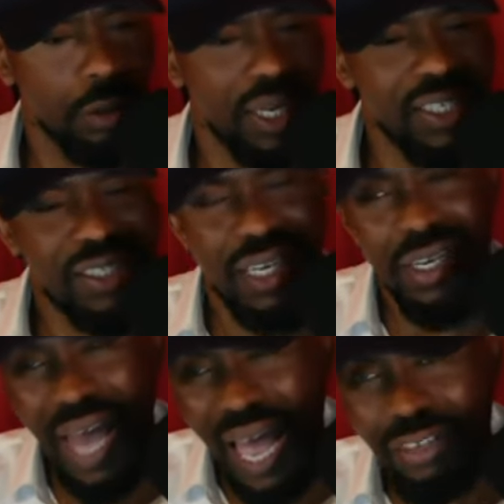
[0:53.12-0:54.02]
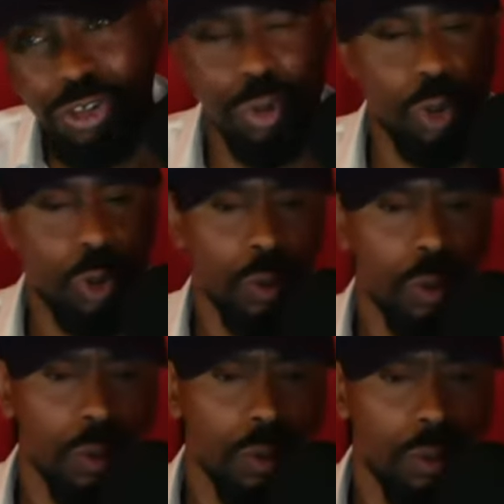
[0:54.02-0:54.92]
is the natural
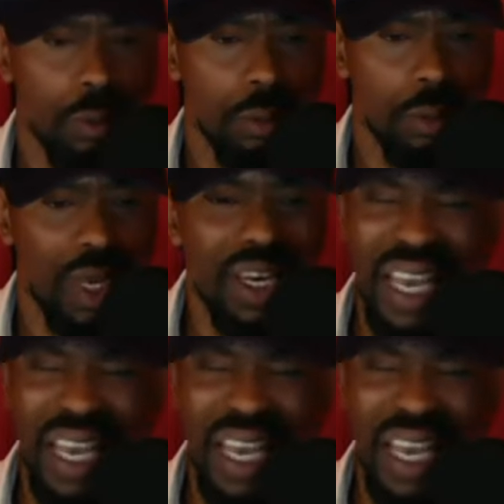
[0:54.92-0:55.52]
and